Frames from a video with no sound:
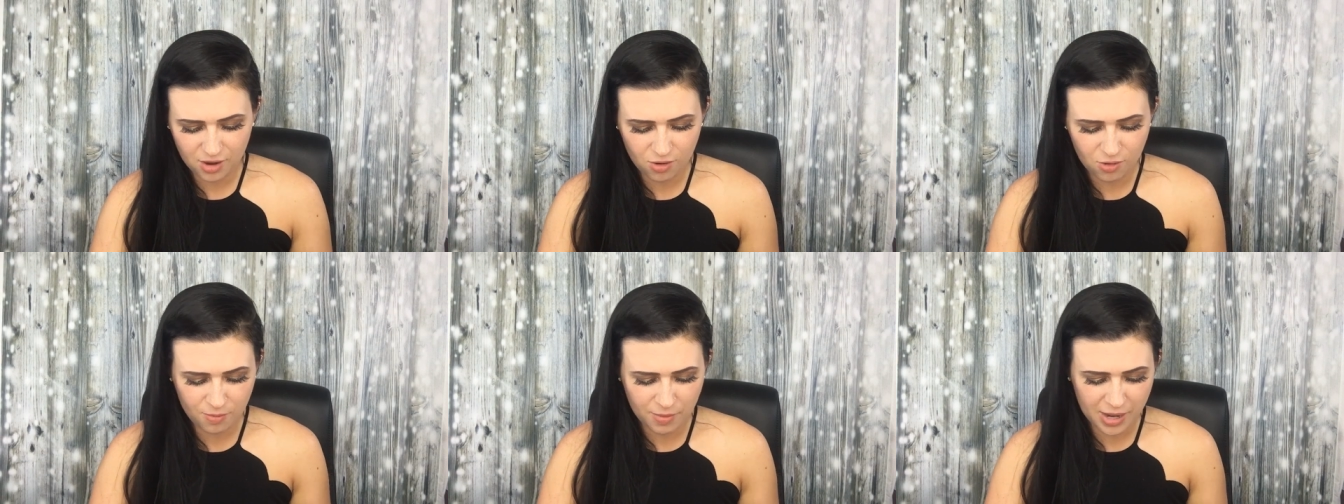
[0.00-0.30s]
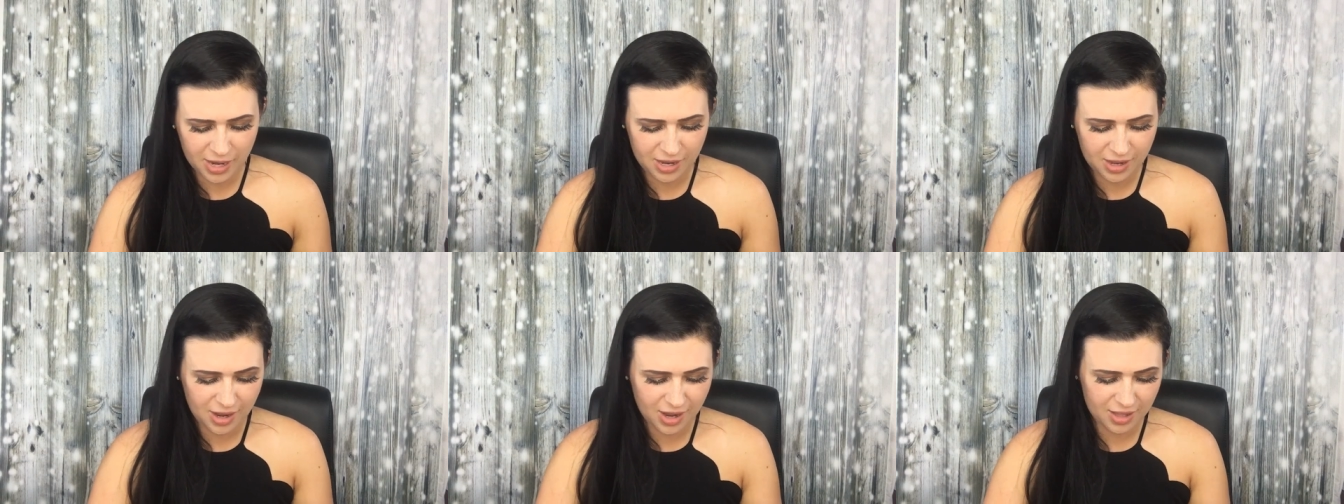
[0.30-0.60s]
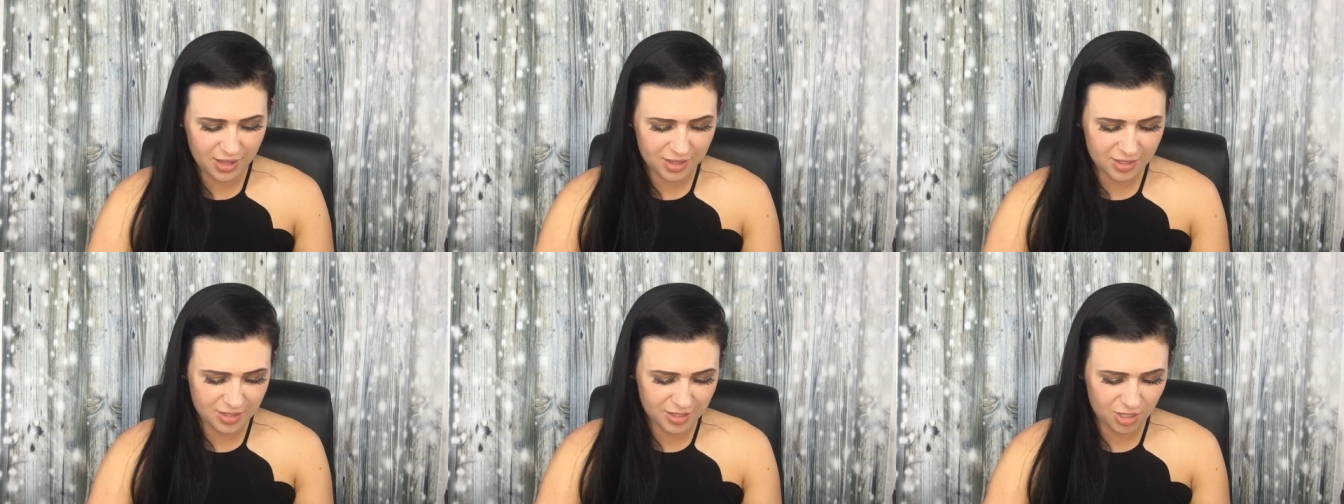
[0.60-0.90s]
Oh my
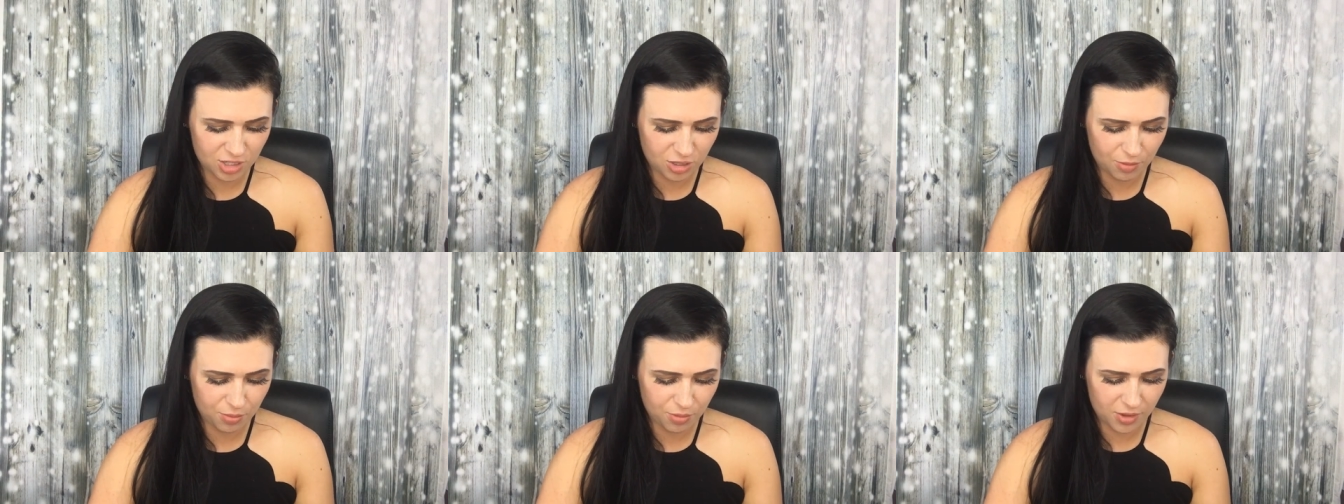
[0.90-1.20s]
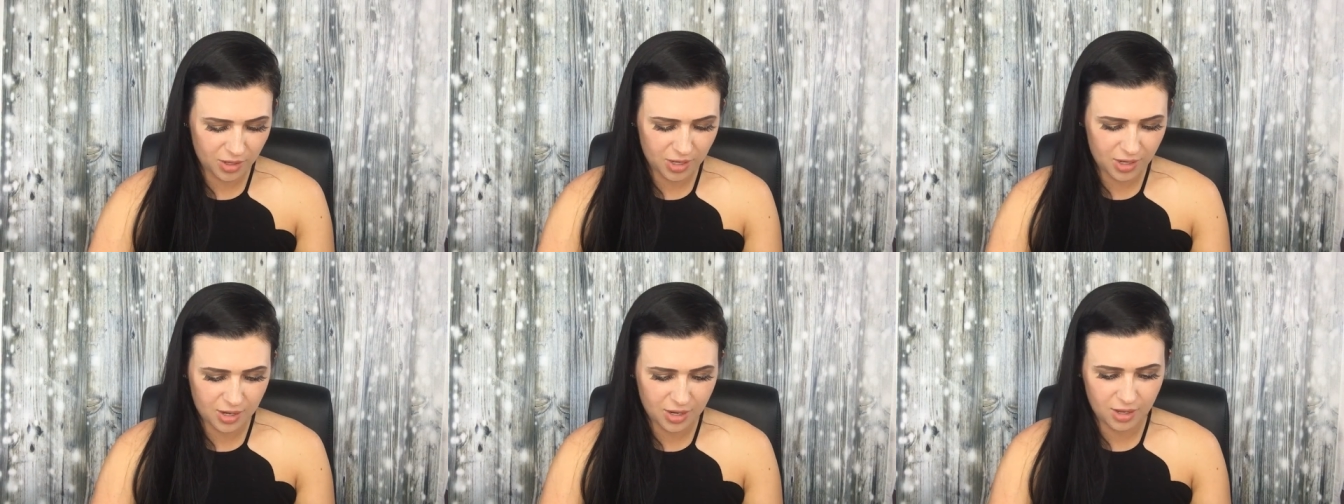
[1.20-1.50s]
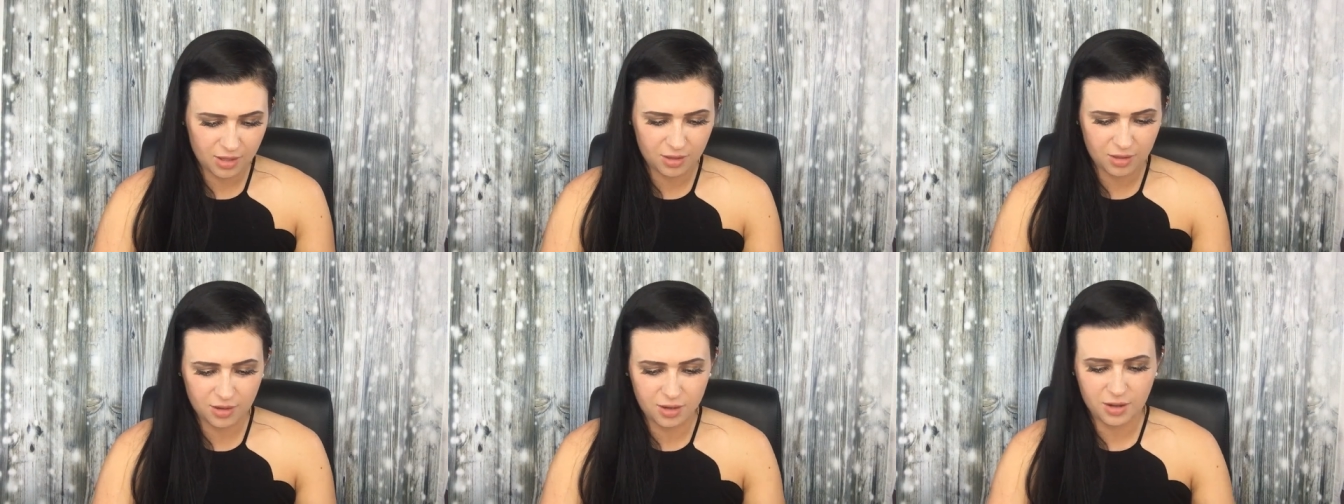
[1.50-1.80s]
God, that's such a pretty
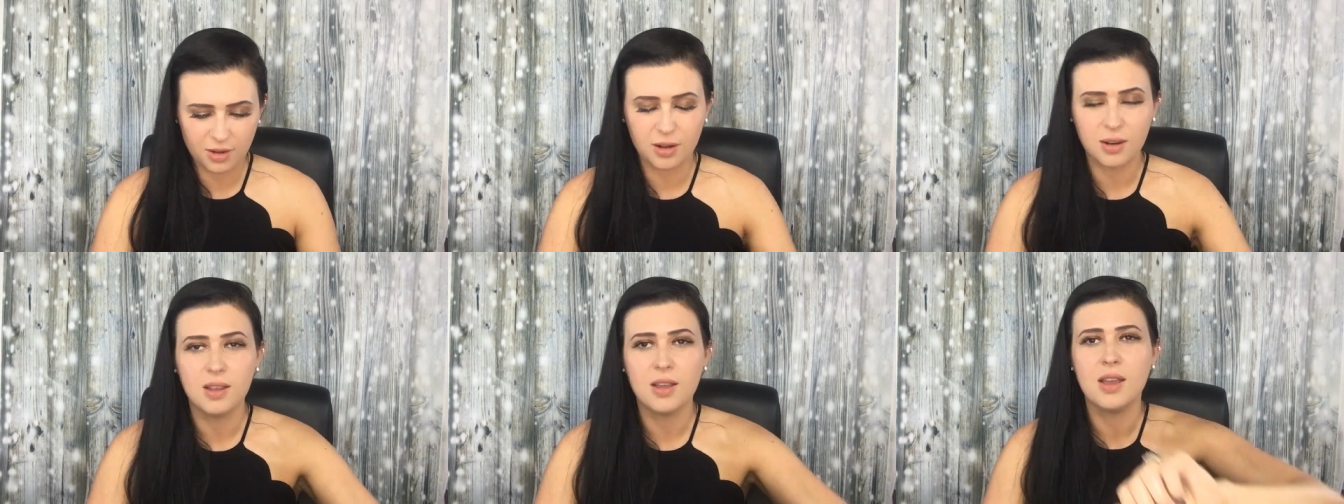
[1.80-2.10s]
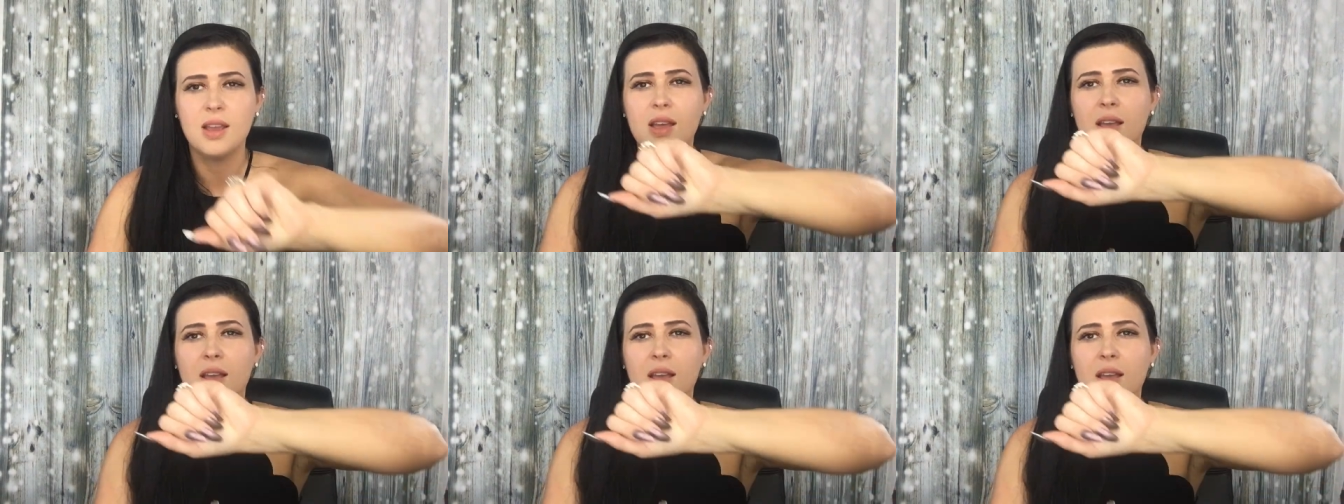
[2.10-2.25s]
color.